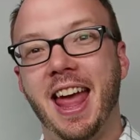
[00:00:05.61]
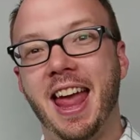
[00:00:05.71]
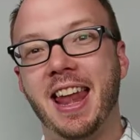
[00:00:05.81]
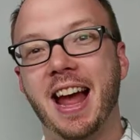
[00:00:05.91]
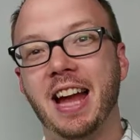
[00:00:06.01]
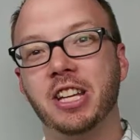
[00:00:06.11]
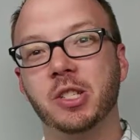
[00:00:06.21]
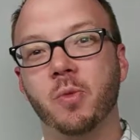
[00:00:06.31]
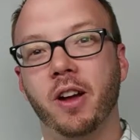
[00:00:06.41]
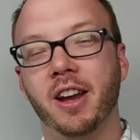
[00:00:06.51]
And I
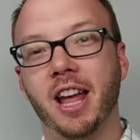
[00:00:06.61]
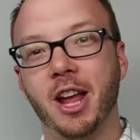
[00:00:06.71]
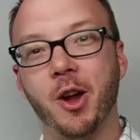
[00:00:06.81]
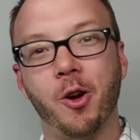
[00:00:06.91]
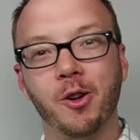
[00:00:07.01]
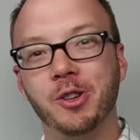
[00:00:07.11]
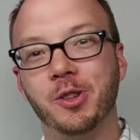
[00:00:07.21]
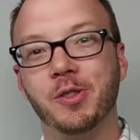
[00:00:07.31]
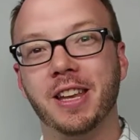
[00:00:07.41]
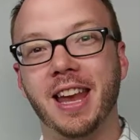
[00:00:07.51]
just want to encourage
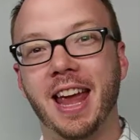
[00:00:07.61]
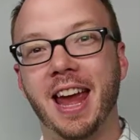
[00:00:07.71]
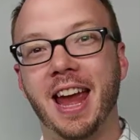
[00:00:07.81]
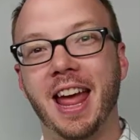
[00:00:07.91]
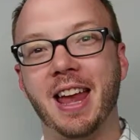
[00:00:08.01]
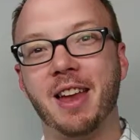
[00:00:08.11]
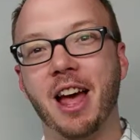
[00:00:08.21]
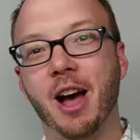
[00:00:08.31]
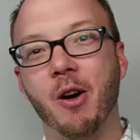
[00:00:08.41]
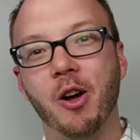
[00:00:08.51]
you today and
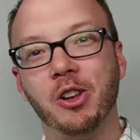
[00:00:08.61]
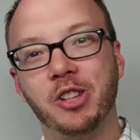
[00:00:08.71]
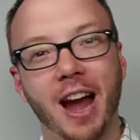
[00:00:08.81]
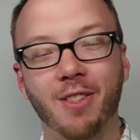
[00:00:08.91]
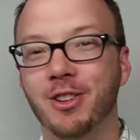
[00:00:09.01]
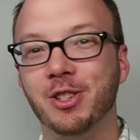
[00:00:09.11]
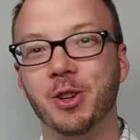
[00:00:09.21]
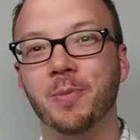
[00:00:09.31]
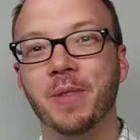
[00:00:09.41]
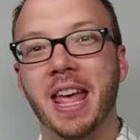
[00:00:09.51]
challenge
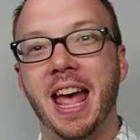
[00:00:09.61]
you.